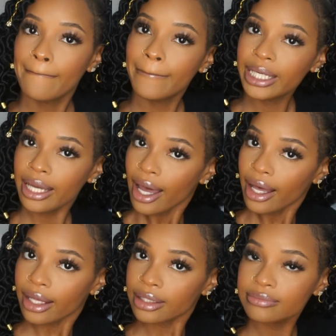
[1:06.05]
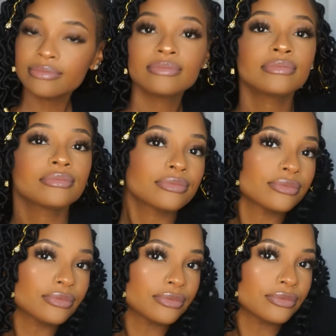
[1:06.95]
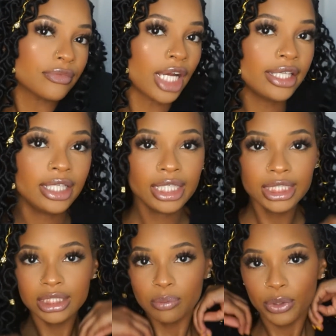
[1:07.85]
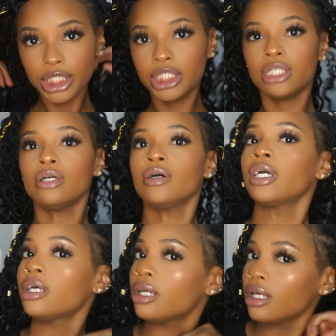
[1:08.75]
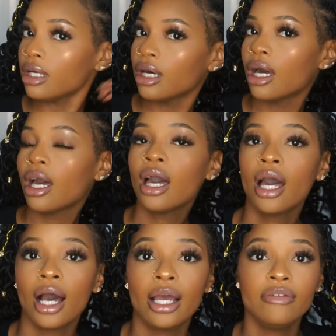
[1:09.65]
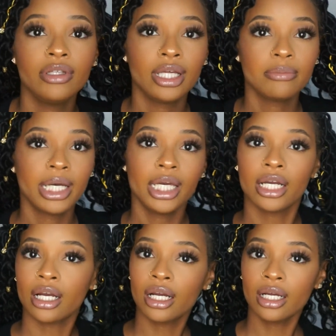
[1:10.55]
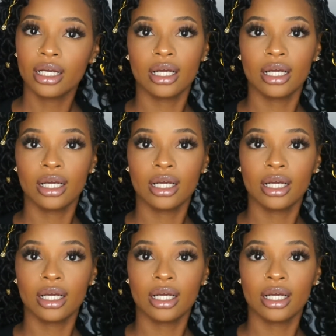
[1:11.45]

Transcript: But yeah, I think that's a pretty good. I even like my hair.